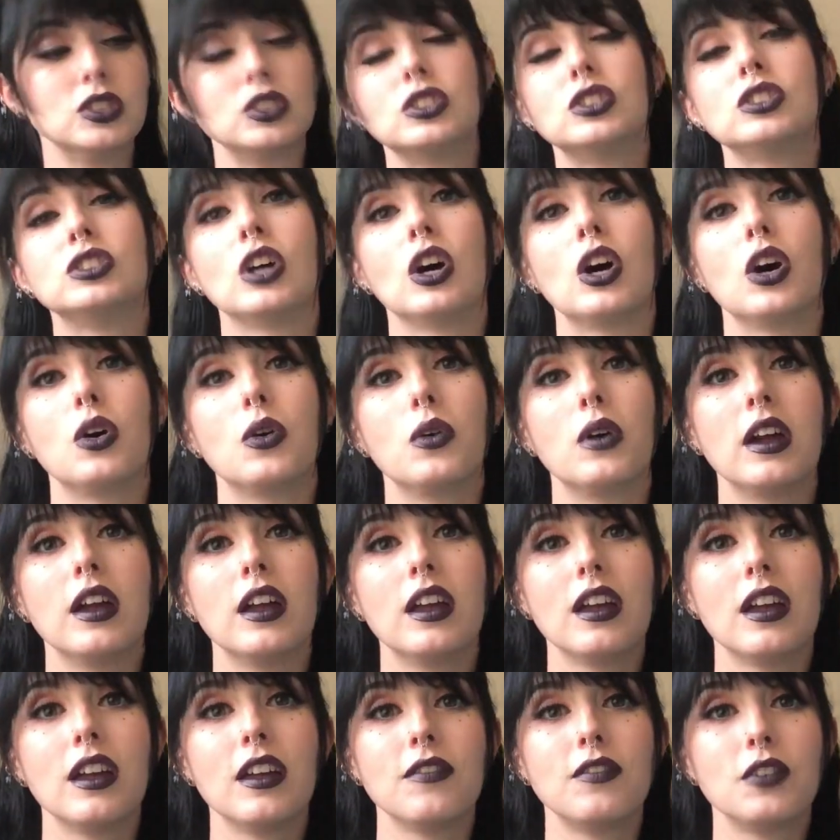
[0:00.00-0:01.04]
so
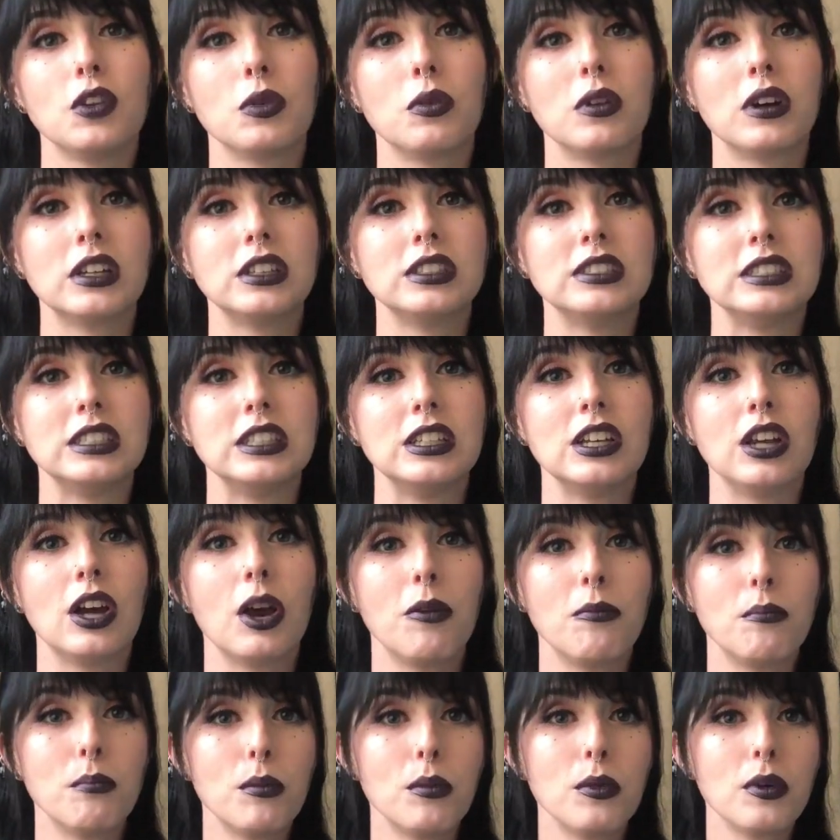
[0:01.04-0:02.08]
if you want to see
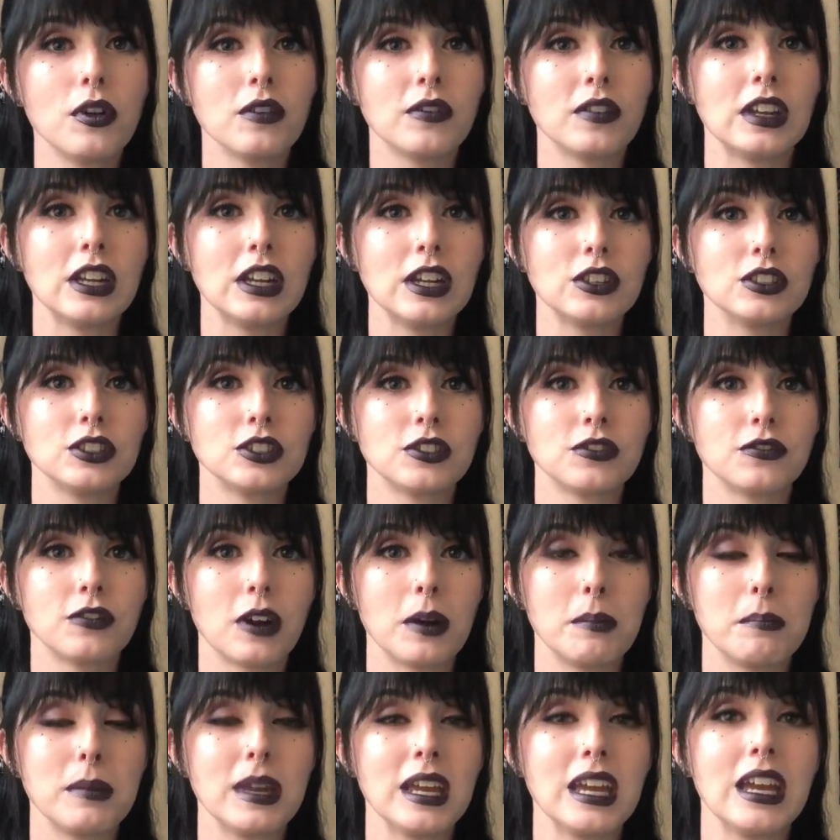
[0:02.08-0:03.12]
more videos
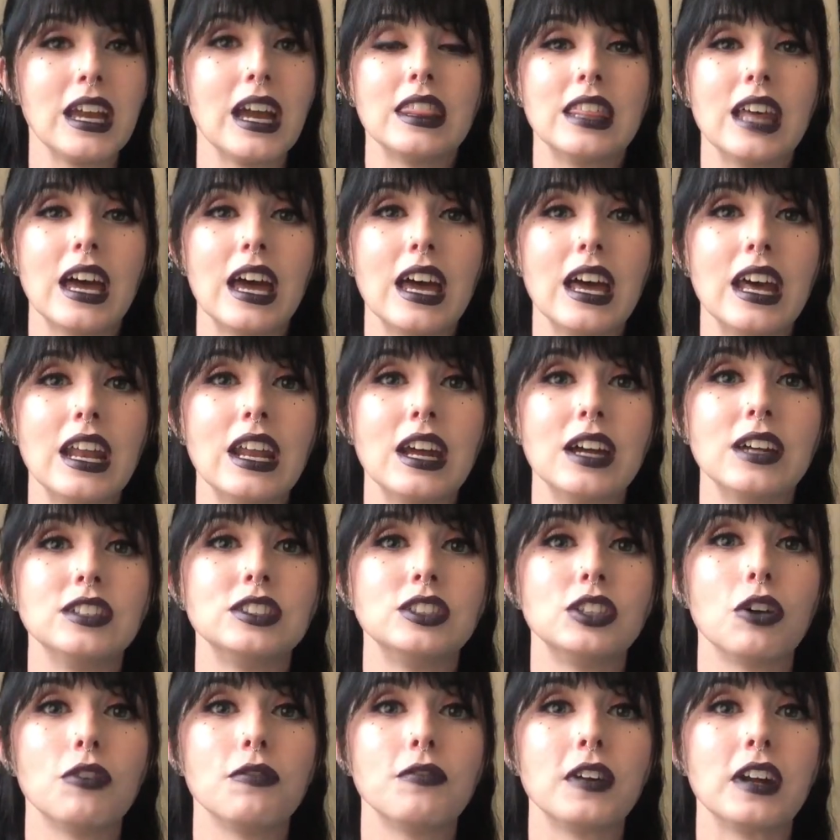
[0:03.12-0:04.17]
from me, then
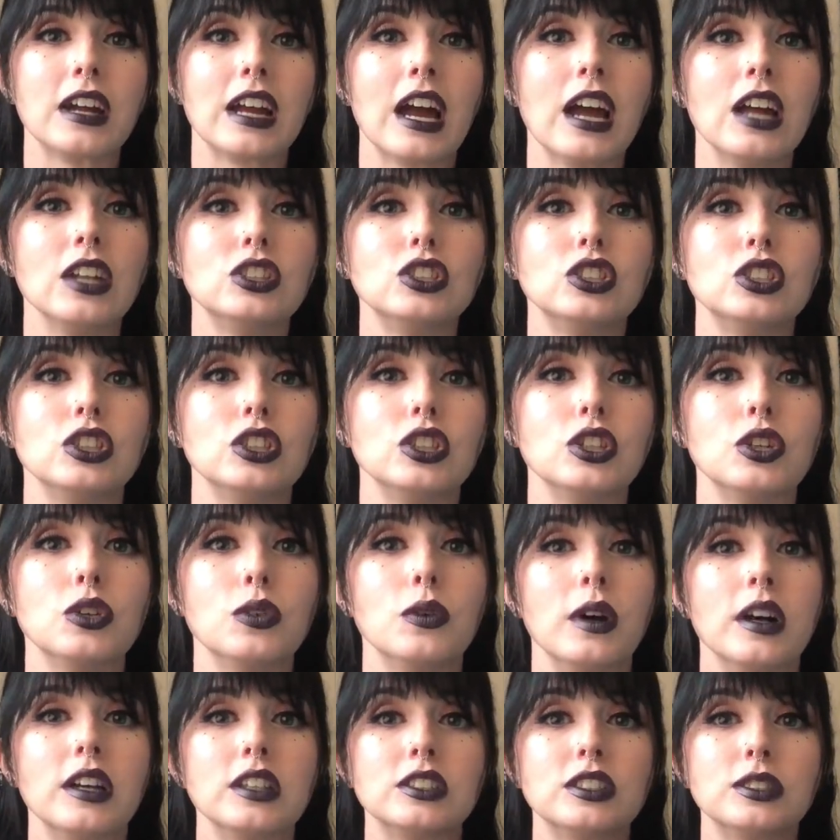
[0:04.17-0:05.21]
don't forget
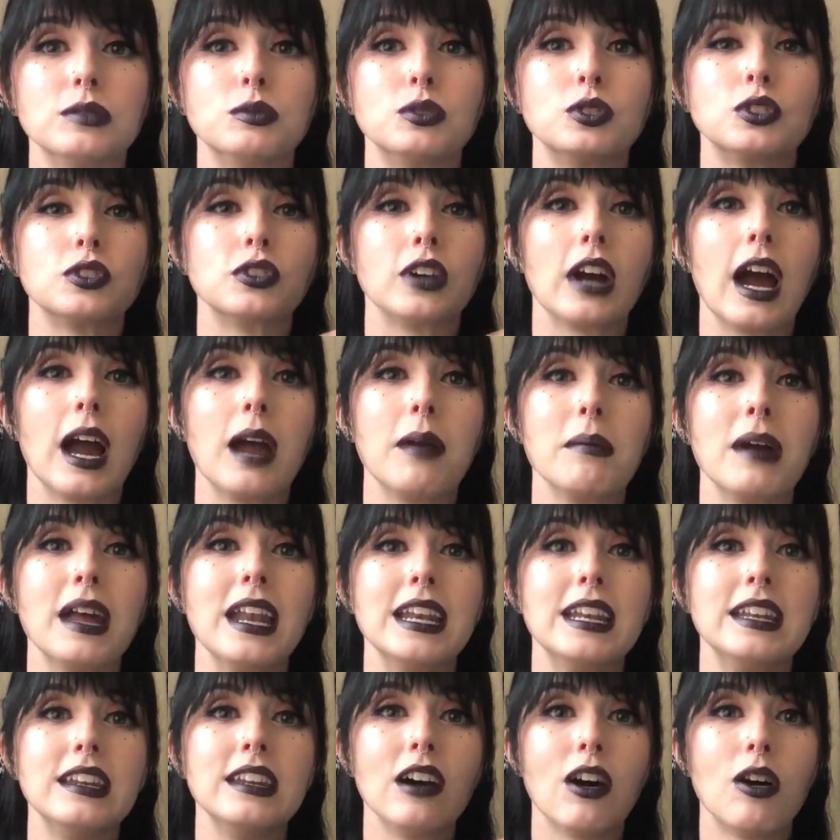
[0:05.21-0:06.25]
to
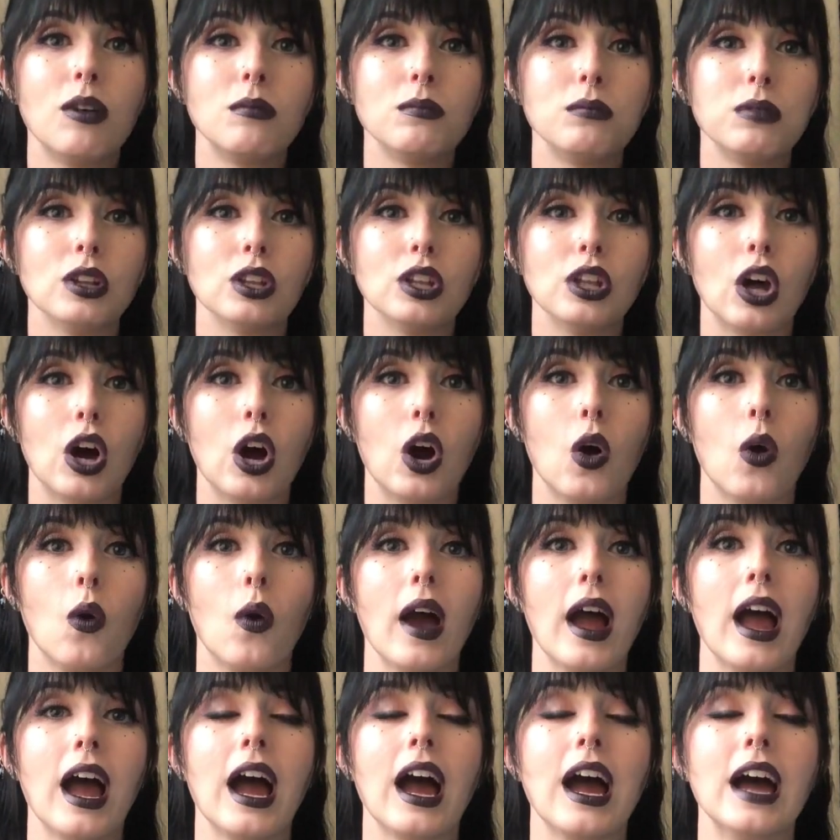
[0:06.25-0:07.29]
subscribe down
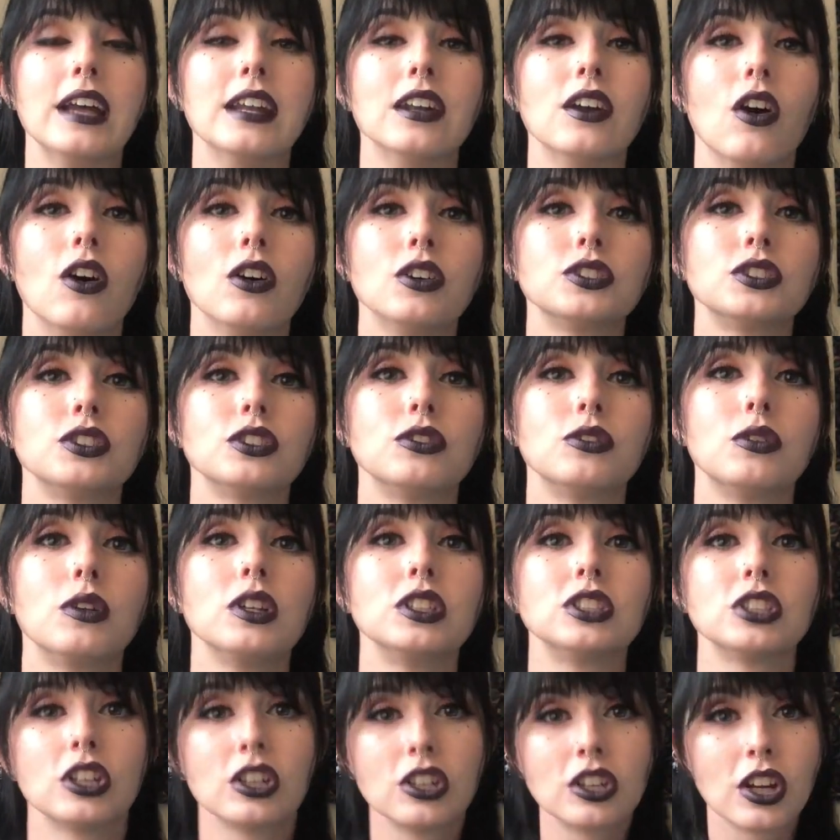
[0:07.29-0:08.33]
below and
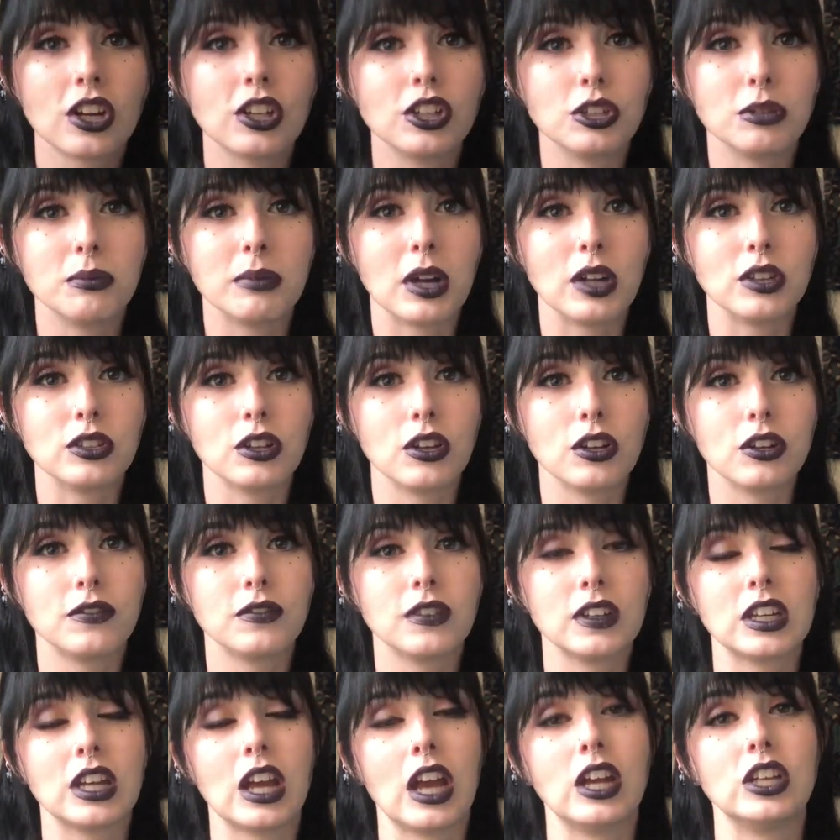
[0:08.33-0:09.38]
also turn on your bell
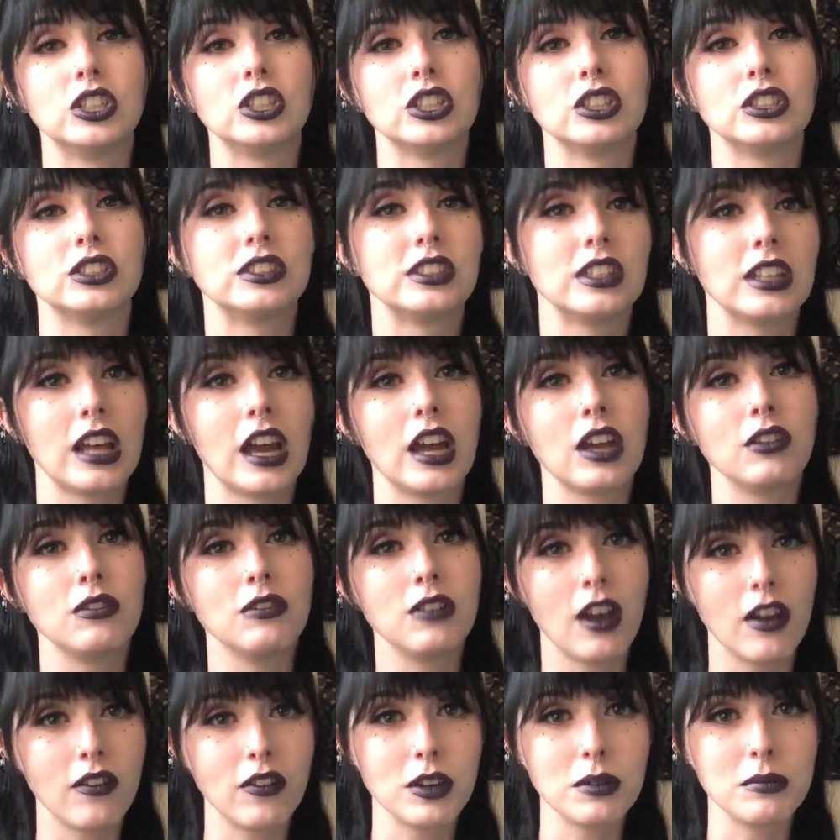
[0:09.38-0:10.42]
notification so that you
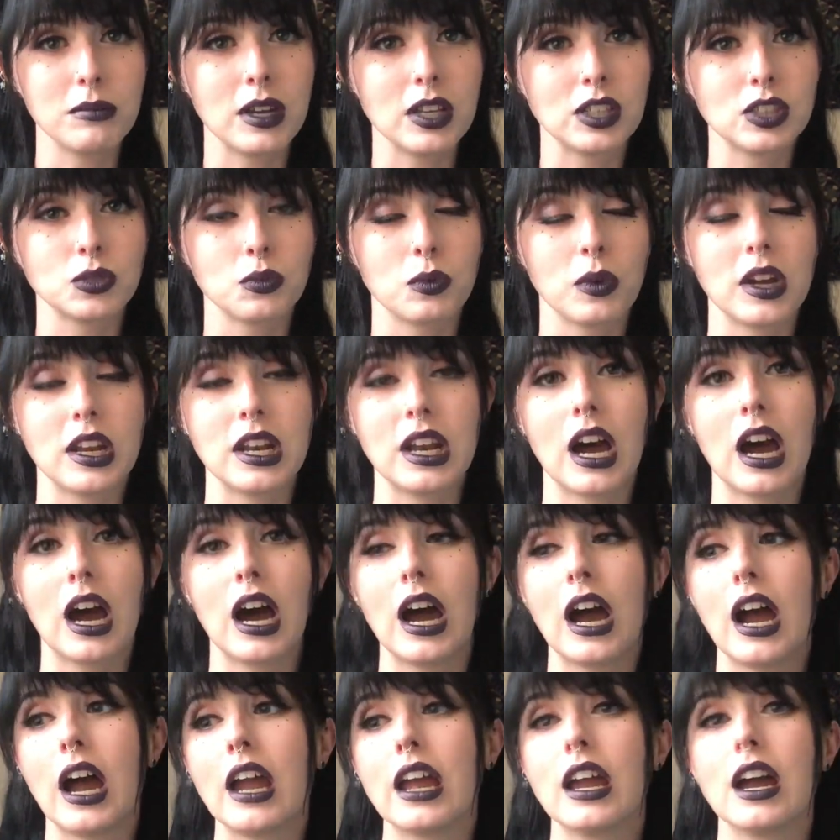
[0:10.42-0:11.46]
never miss when
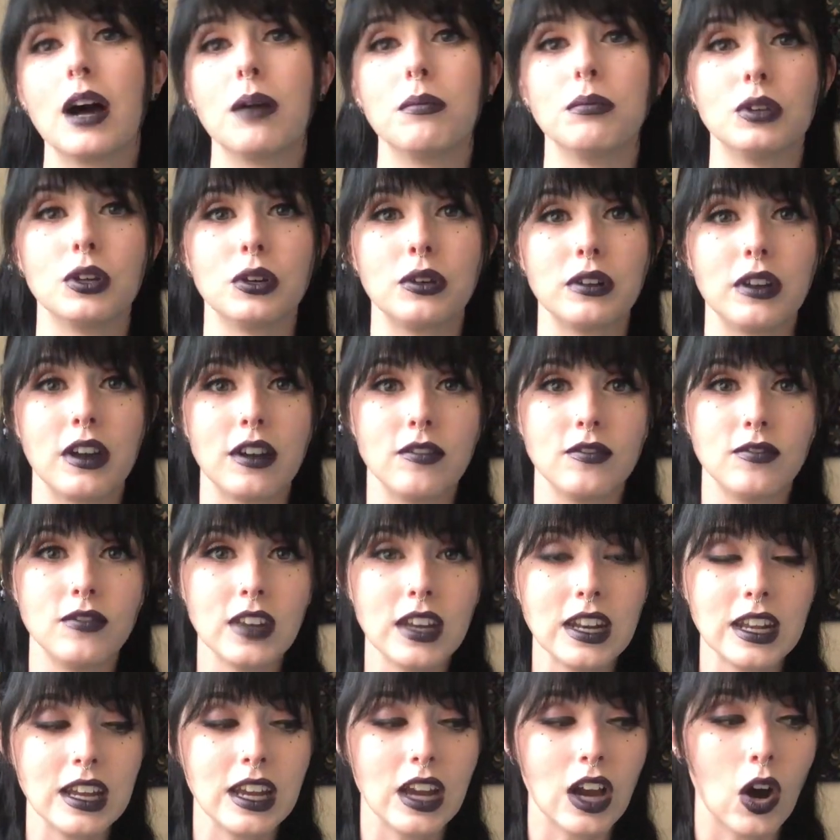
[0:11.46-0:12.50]
I upload a
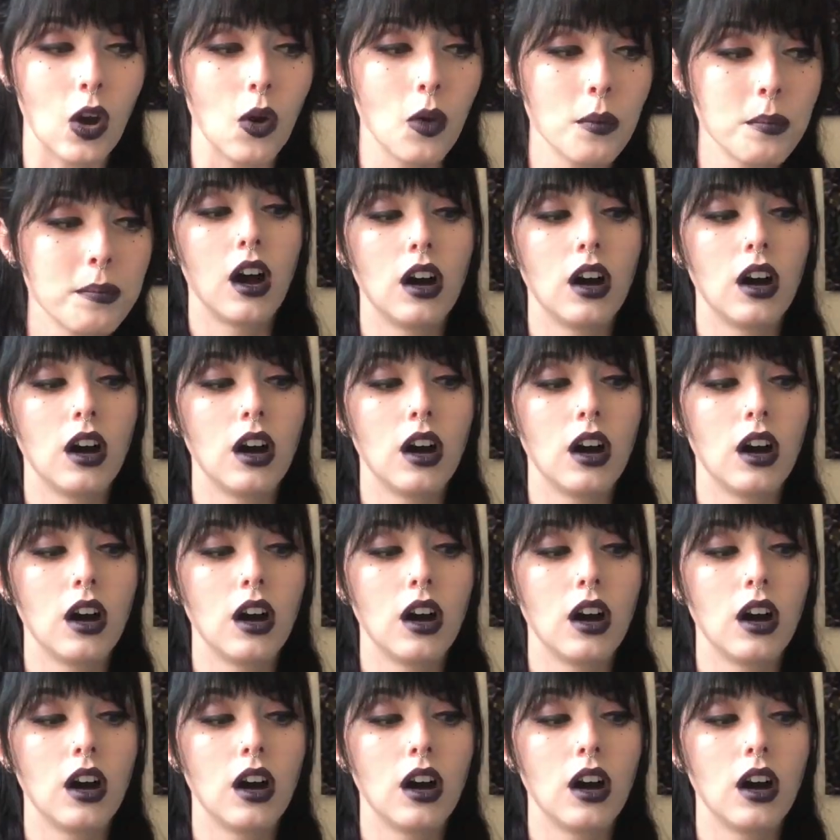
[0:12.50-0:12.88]
video.